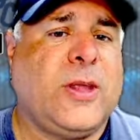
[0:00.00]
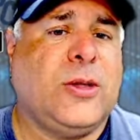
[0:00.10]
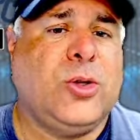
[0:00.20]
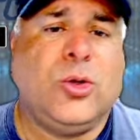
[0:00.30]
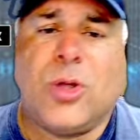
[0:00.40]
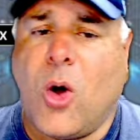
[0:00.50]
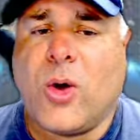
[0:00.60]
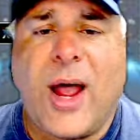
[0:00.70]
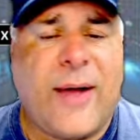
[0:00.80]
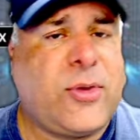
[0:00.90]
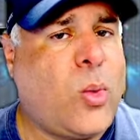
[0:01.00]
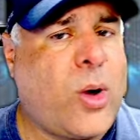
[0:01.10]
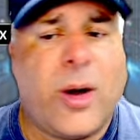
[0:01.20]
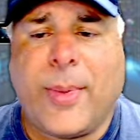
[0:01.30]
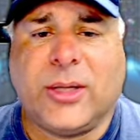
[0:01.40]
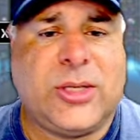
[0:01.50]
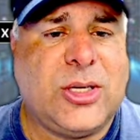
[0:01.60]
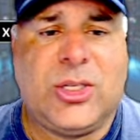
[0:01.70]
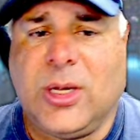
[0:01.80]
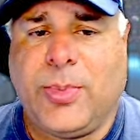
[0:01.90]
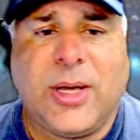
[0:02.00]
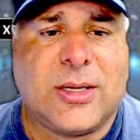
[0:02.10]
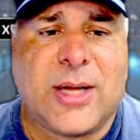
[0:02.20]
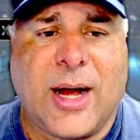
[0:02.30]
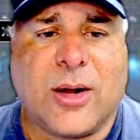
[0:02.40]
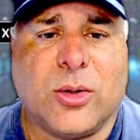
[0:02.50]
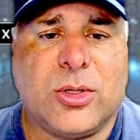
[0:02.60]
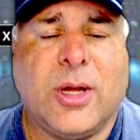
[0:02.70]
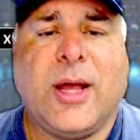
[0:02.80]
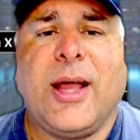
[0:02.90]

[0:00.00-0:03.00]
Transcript: you don't have to worry about these GPS dongles.